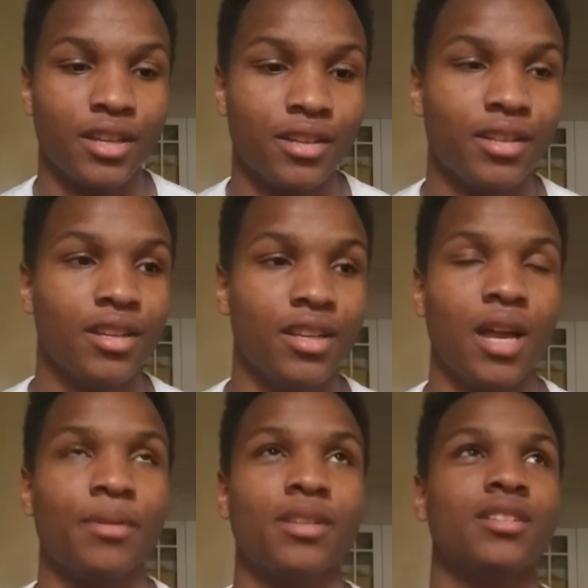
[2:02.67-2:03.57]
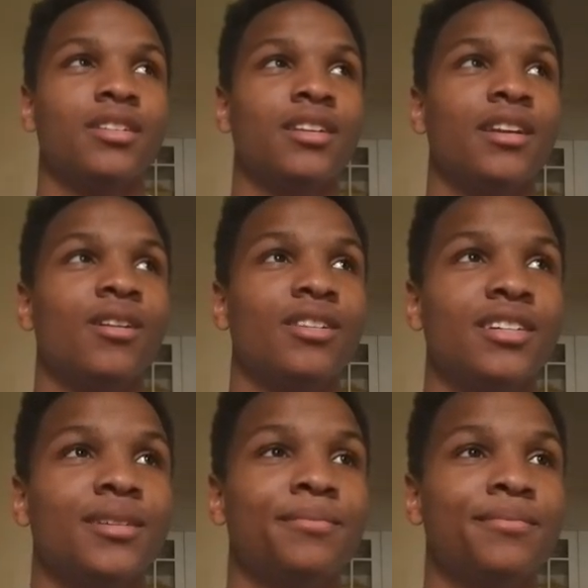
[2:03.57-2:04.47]
that. I've listened to that all the
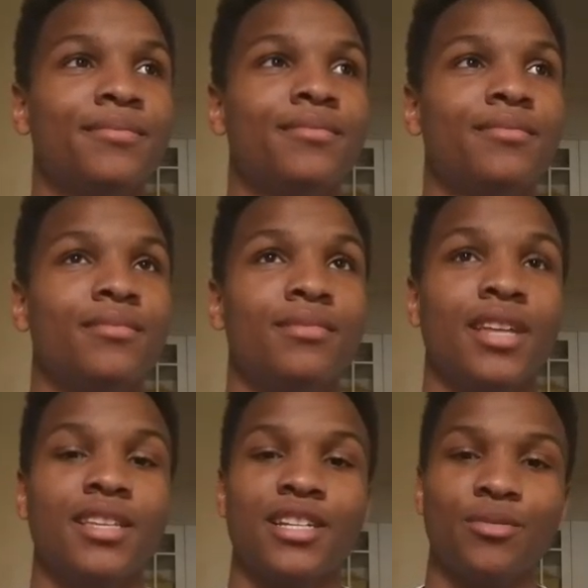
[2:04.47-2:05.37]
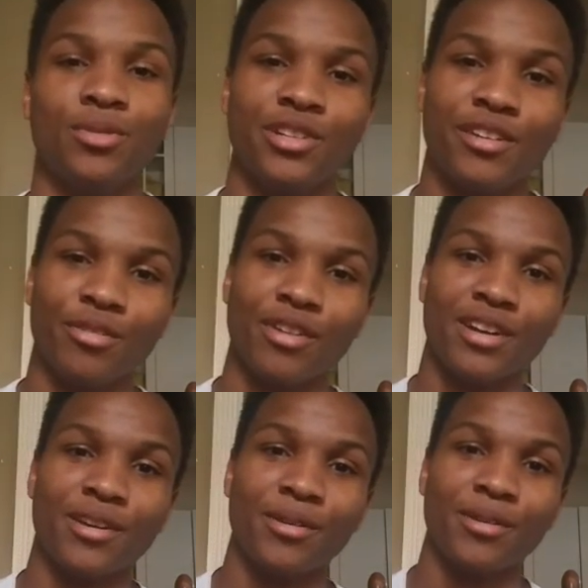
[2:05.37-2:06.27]
time. That's actually what you're hearing right
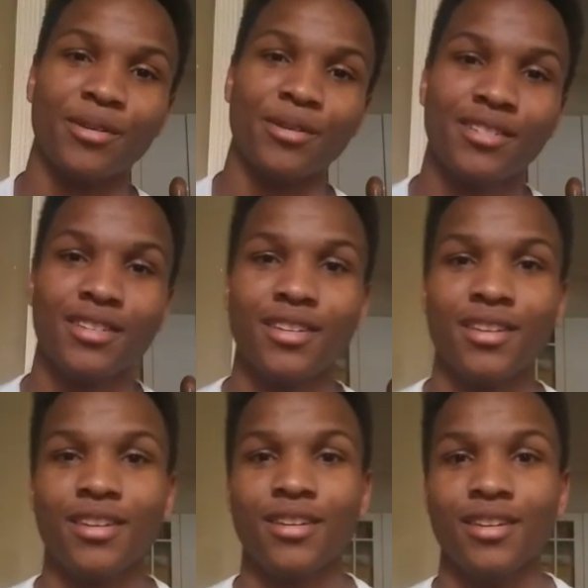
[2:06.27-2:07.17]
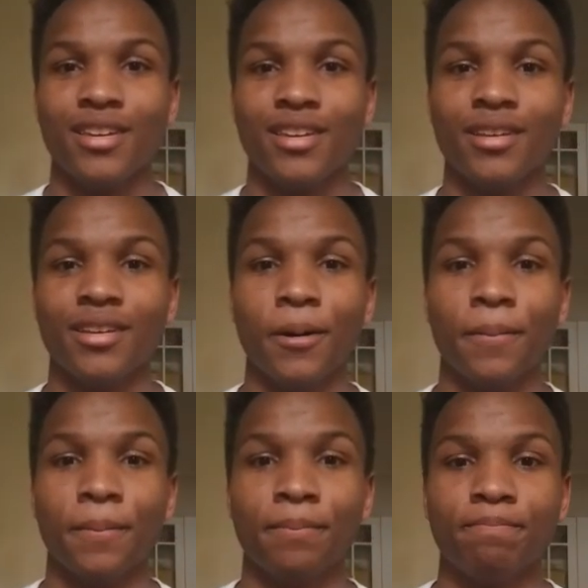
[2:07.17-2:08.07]
now in the
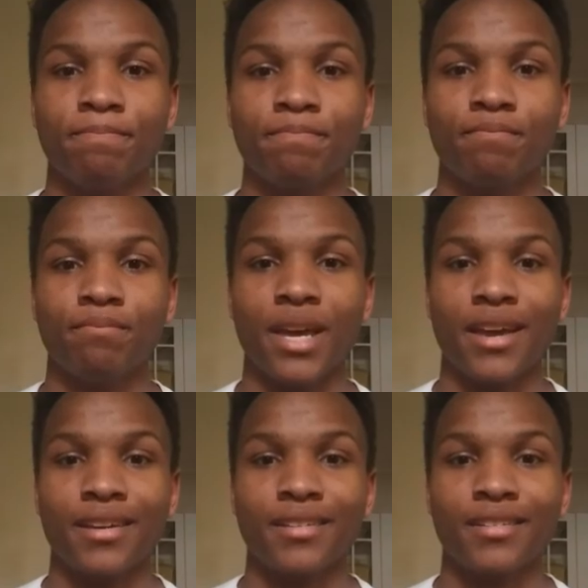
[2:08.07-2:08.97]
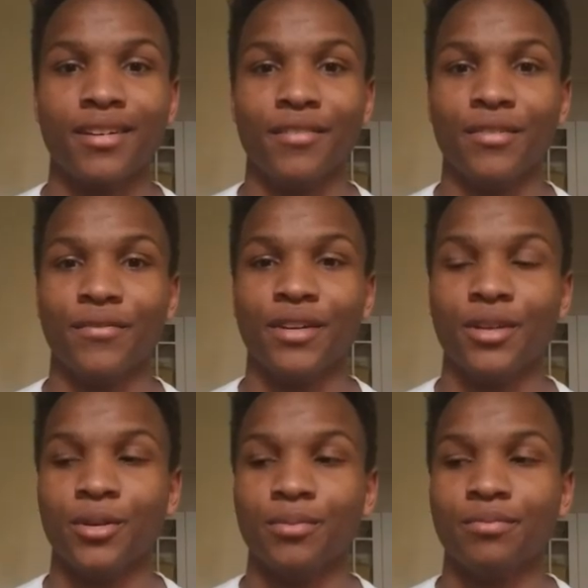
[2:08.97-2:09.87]
um back of the
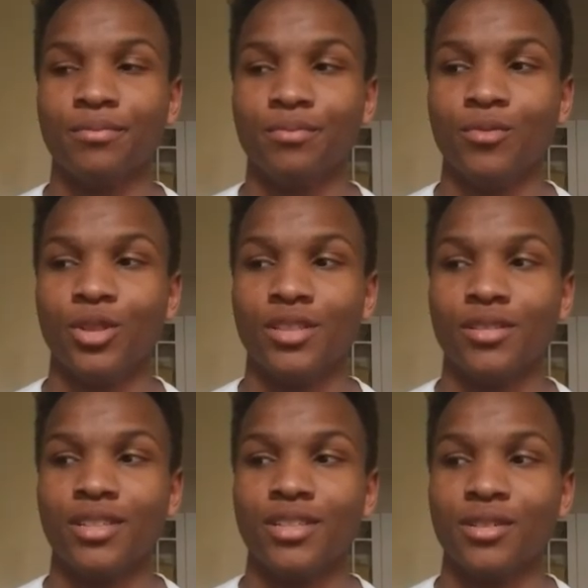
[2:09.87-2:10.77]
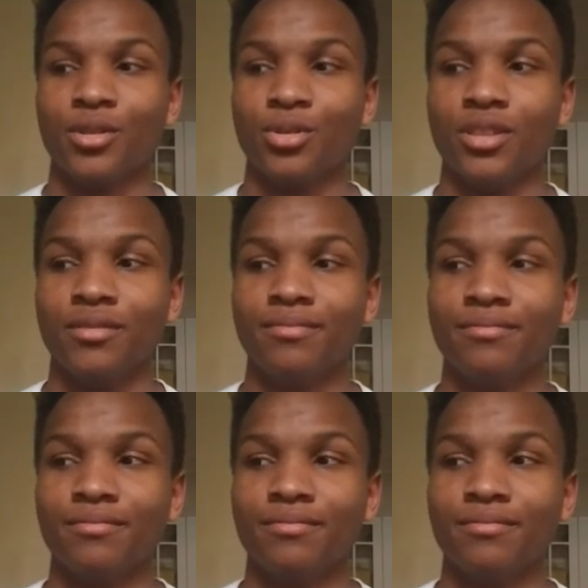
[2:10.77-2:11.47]
video once it's included.